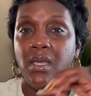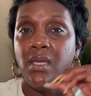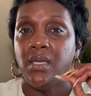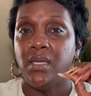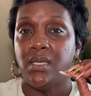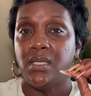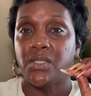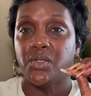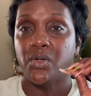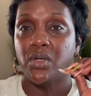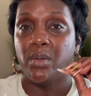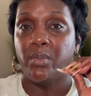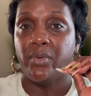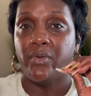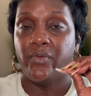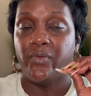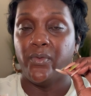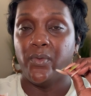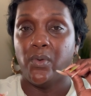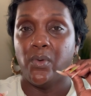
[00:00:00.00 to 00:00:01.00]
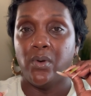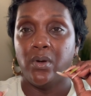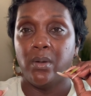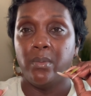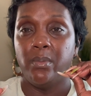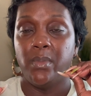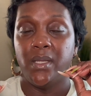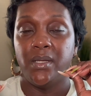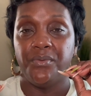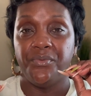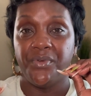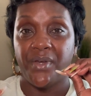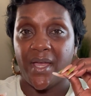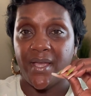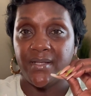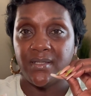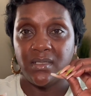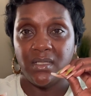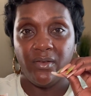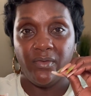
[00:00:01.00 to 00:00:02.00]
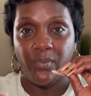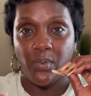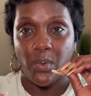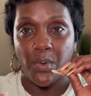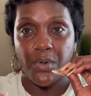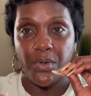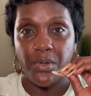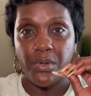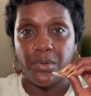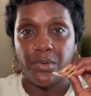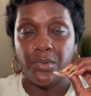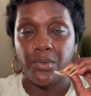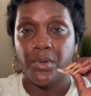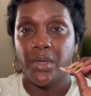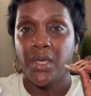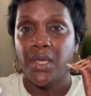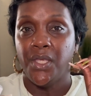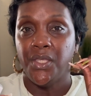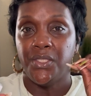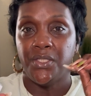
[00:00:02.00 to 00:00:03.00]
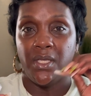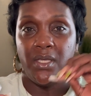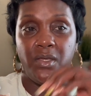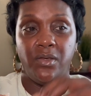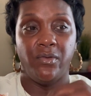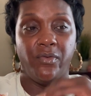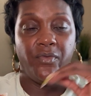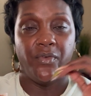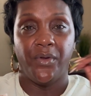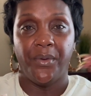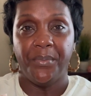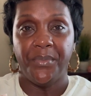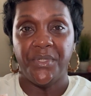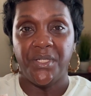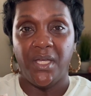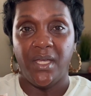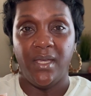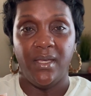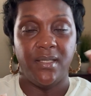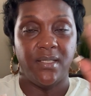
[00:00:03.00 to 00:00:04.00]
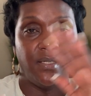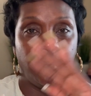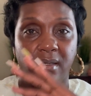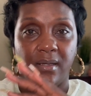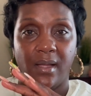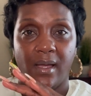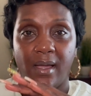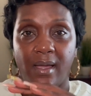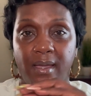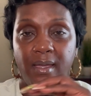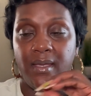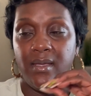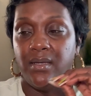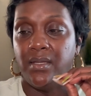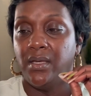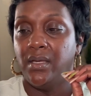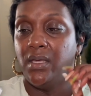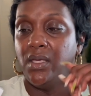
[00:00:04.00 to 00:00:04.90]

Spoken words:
It's going to perform nicely for you, take you from day to night.